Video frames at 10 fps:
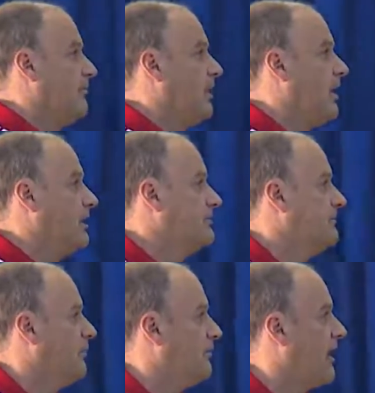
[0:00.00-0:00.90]

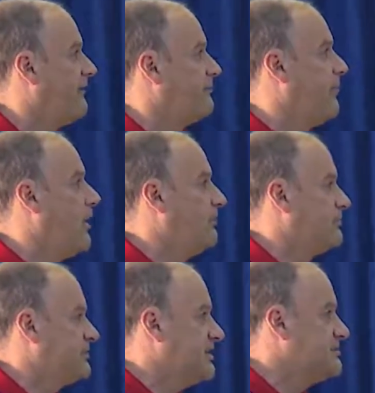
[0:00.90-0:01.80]
have the ball,
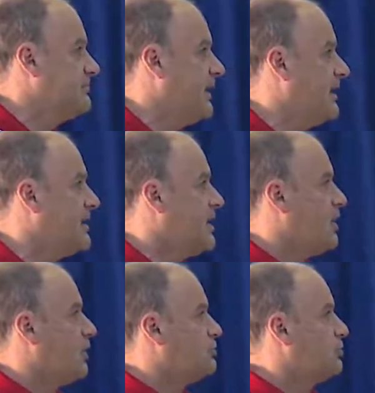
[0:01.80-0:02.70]
possession play.
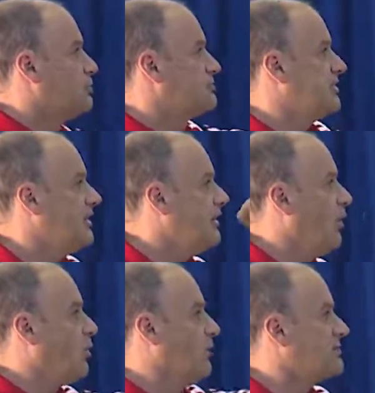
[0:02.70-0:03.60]
So you see
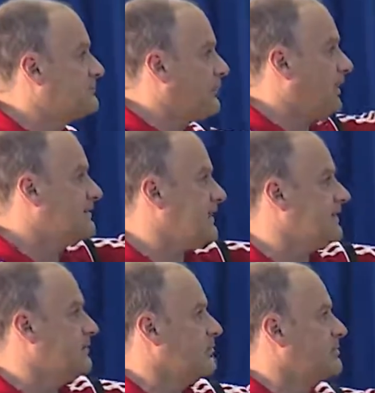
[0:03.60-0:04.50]
always
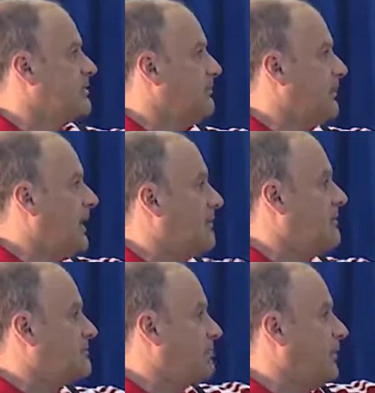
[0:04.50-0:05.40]
sprinting. You see the player,
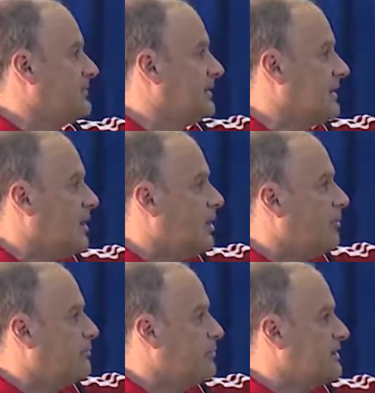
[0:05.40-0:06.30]
he's sprinting,
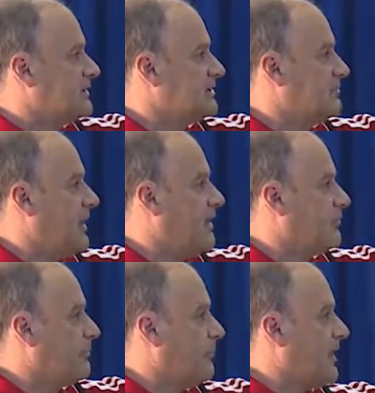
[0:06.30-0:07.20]
putting this player
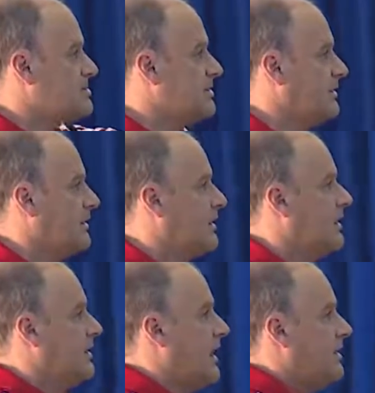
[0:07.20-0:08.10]
under pressure.
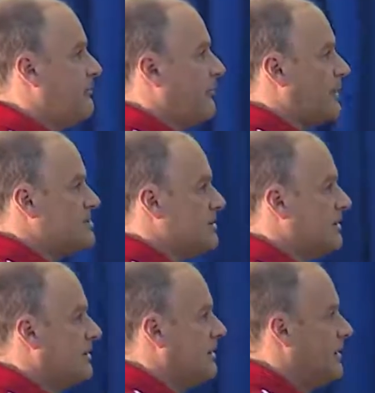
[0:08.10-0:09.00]
Yeah, pressure.
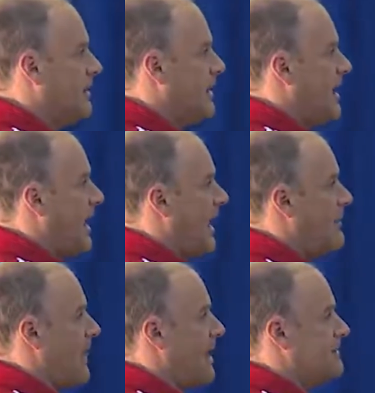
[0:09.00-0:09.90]
And
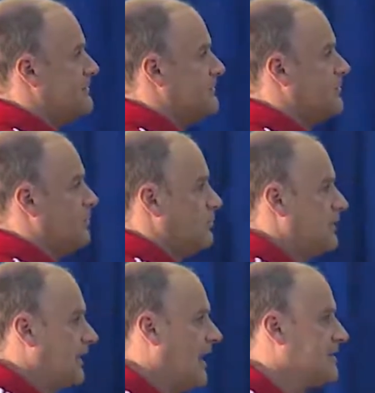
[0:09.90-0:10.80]
then we
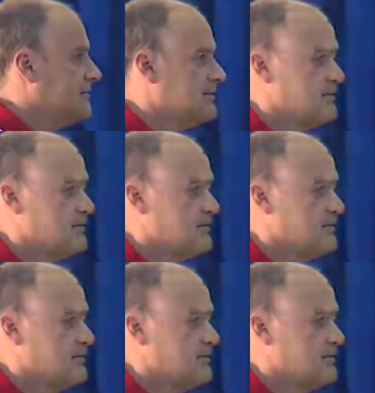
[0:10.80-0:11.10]
can